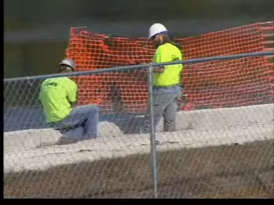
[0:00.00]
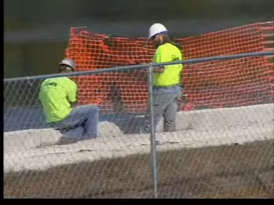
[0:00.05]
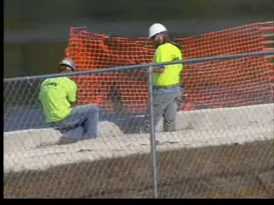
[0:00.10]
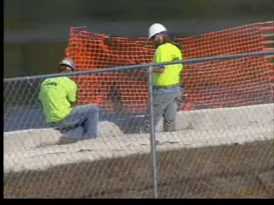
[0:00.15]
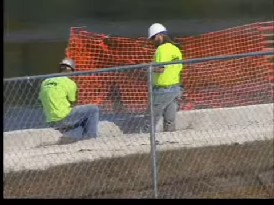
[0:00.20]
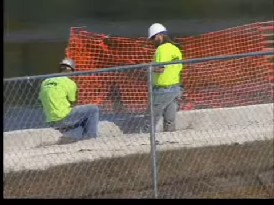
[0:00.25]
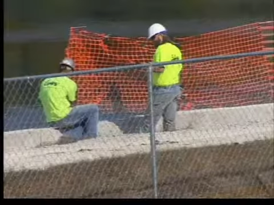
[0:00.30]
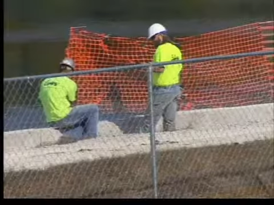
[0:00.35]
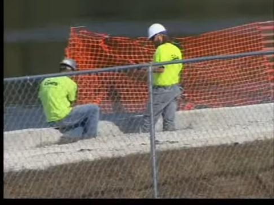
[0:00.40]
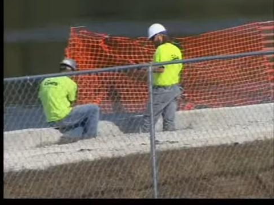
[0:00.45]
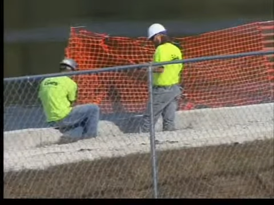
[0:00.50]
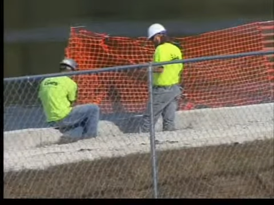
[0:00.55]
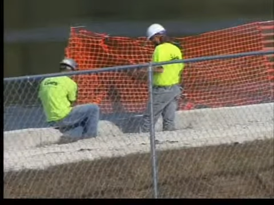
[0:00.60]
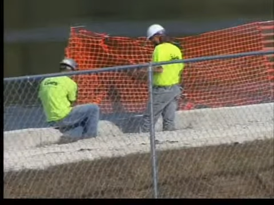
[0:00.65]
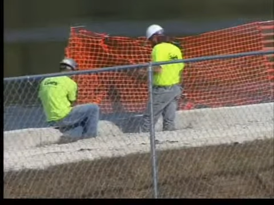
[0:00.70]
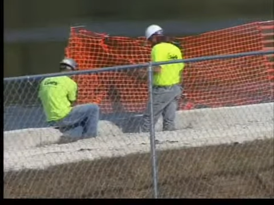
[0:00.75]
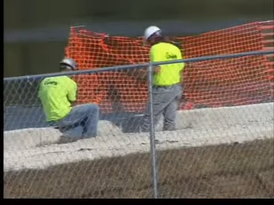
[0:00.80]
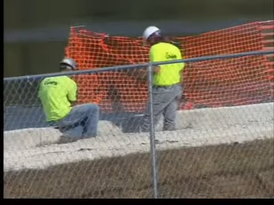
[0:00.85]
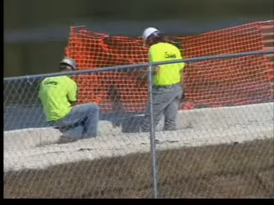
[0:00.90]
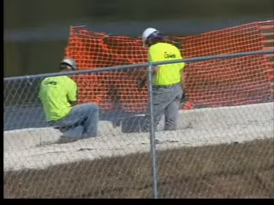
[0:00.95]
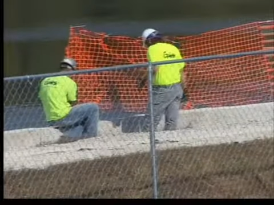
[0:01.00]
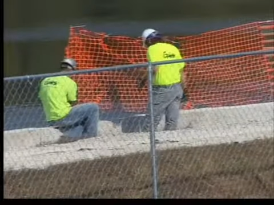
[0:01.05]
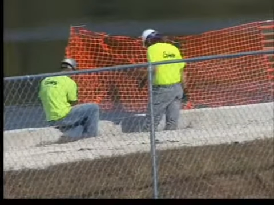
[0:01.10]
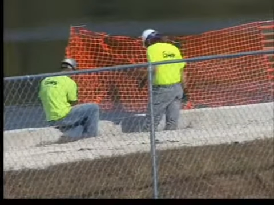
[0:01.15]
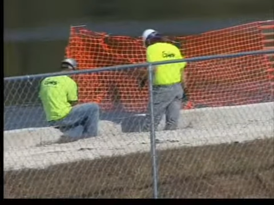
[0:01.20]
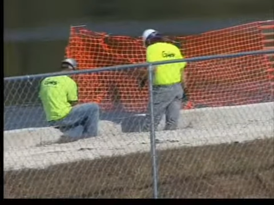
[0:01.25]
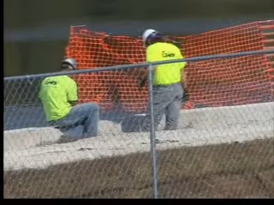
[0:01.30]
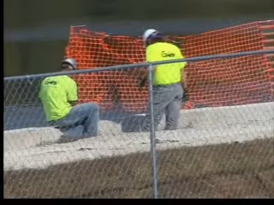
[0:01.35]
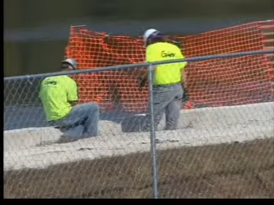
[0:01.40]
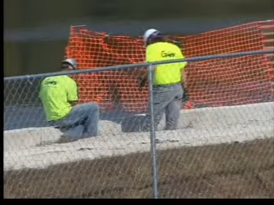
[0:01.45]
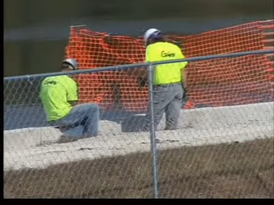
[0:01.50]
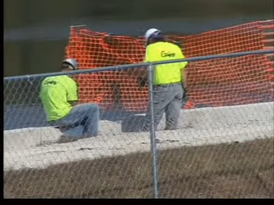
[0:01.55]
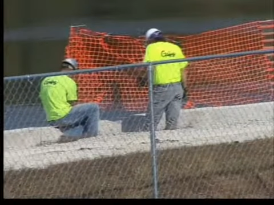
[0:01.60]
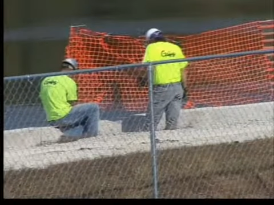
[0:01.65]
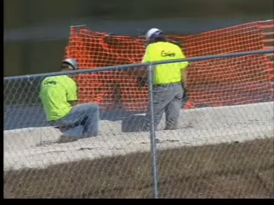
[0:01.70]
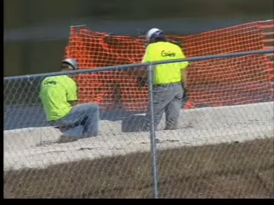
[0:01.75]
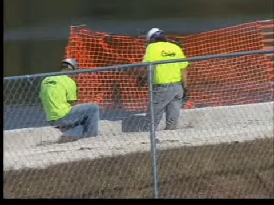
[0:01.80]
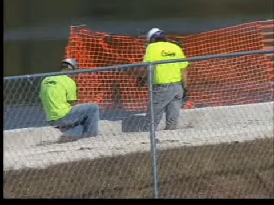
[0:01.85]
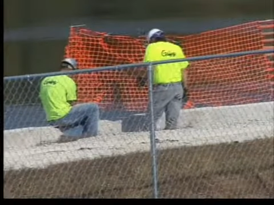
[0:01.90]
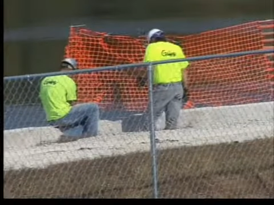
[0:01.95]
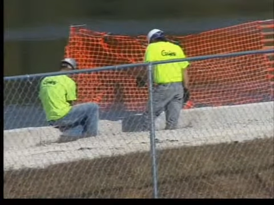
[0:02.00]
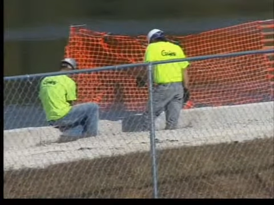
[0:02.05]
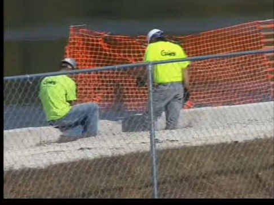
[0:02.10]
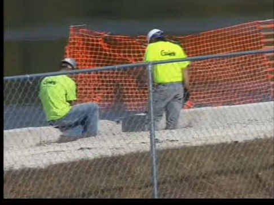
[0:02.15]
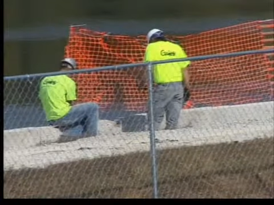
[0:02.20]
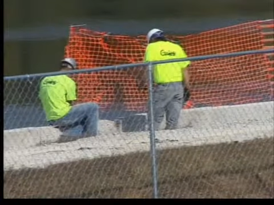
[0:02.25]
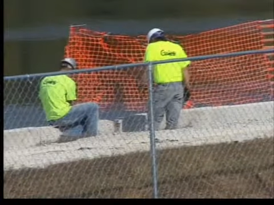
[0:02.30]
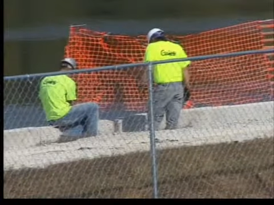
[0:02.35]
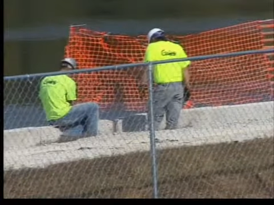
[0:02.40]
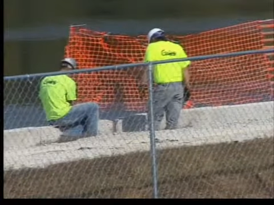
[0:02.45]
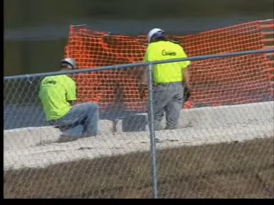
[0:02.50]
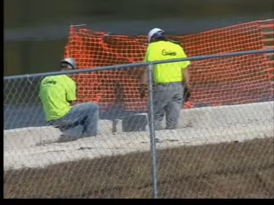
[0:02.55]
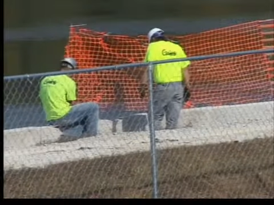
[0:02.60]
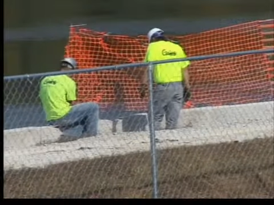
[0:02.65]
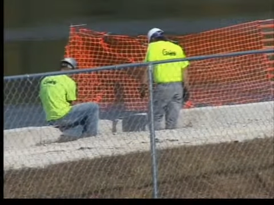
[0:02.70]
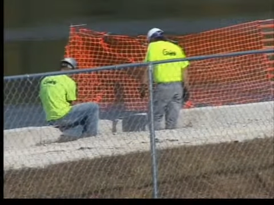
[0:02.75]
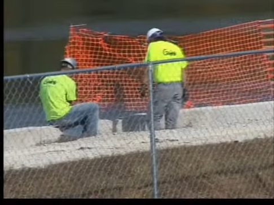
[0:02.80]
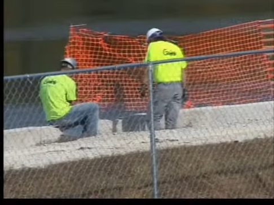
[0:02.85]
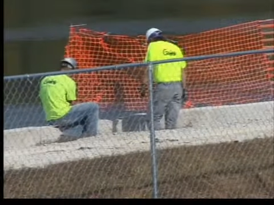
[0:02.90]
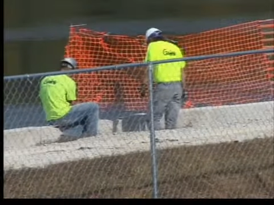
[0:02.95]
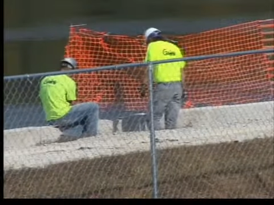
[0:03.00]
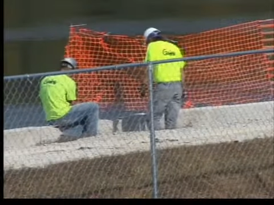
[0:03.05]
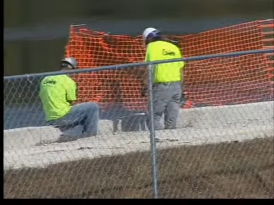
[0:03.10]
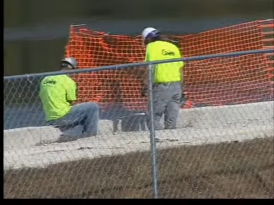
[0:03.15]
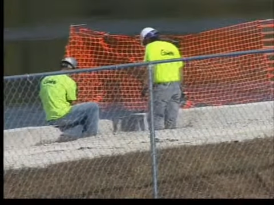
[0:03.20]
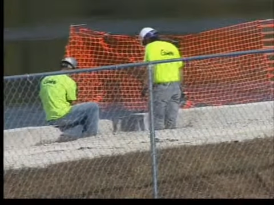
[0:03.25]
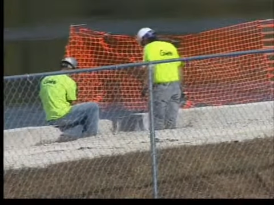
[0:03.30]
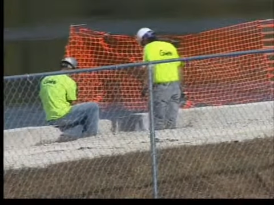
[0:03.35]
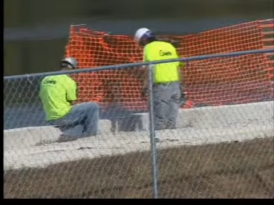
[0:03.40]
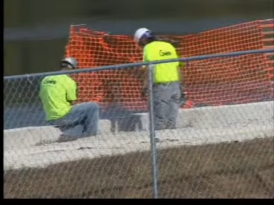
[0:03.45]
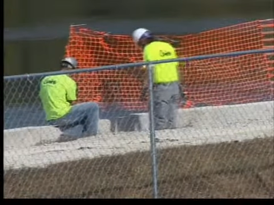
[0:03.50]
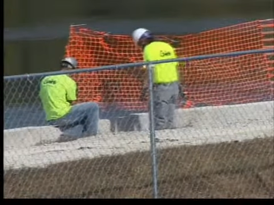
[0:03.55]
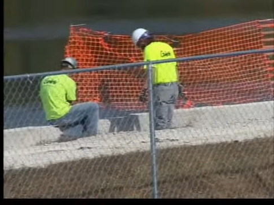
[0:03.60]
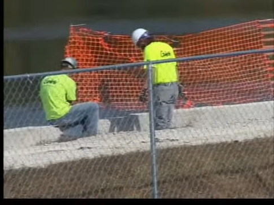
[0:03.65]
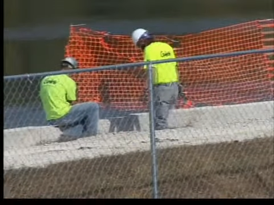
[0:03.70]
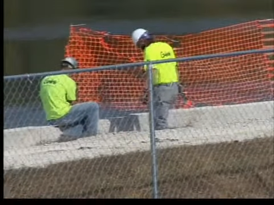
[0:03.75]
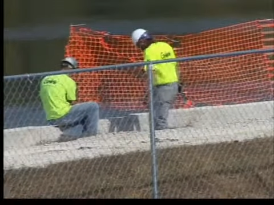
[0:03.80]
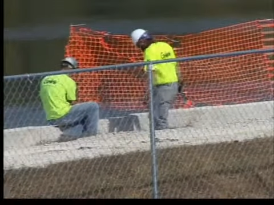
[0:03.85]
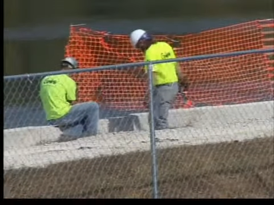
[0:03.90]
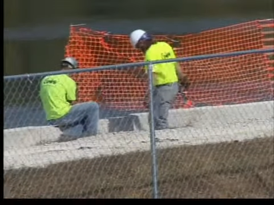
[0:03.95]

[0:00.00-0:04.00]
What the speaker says: (no speaker visible)